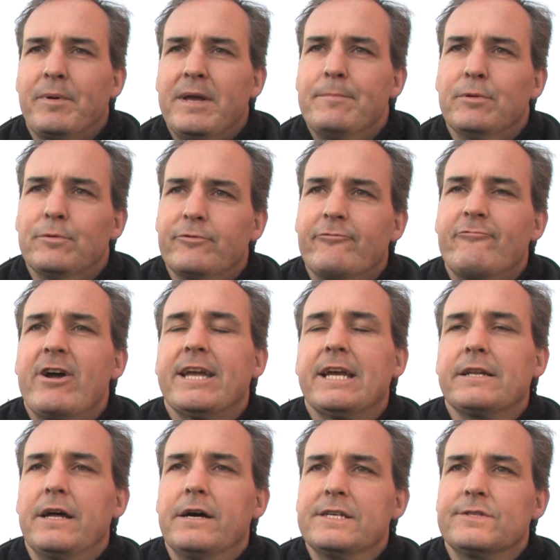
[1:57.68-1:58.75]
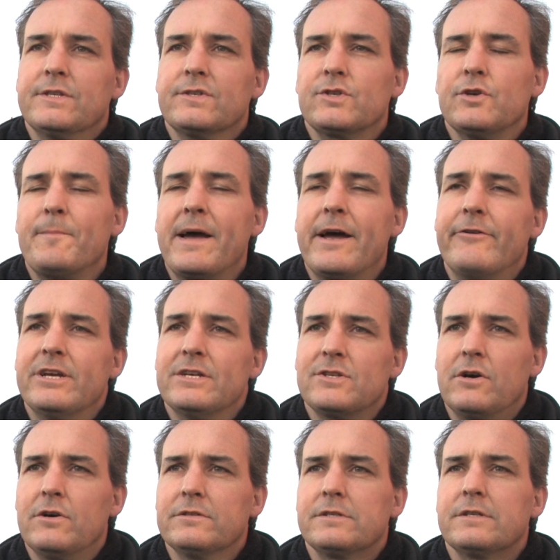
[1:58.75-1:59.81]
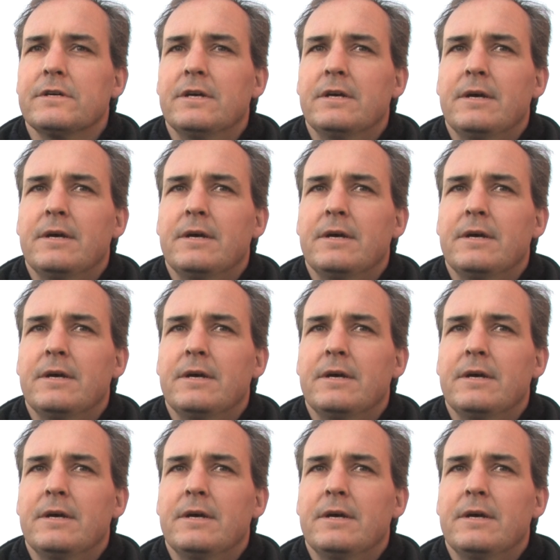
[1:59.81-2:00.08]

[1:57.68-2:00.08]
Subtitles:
people have recognised that some areas aren't